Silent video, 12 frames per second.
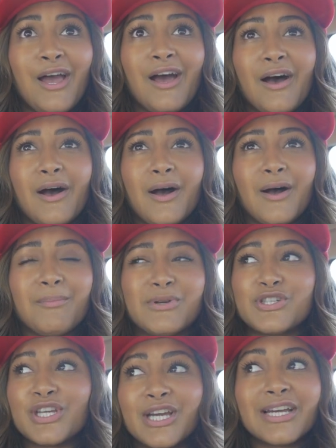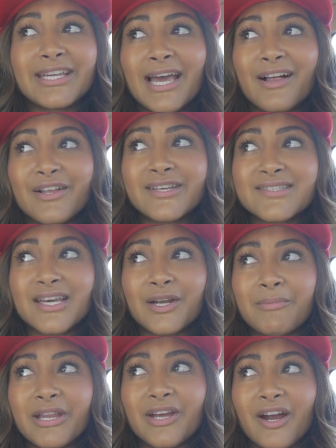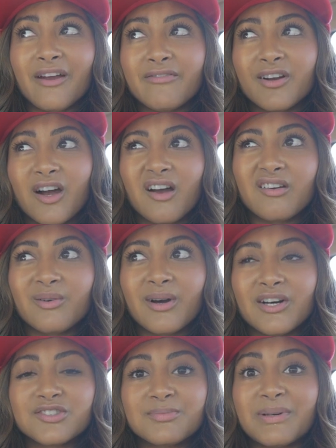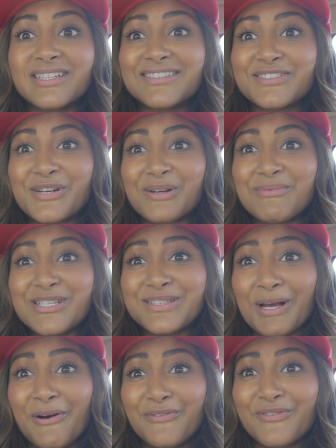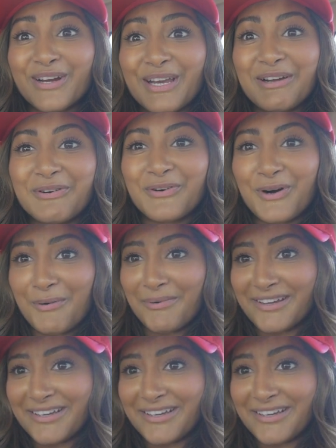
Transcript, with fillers: uh, Machine Gun Kelly's going to be there. I forgot who else, but it's still going to be so freaking cool. Oh my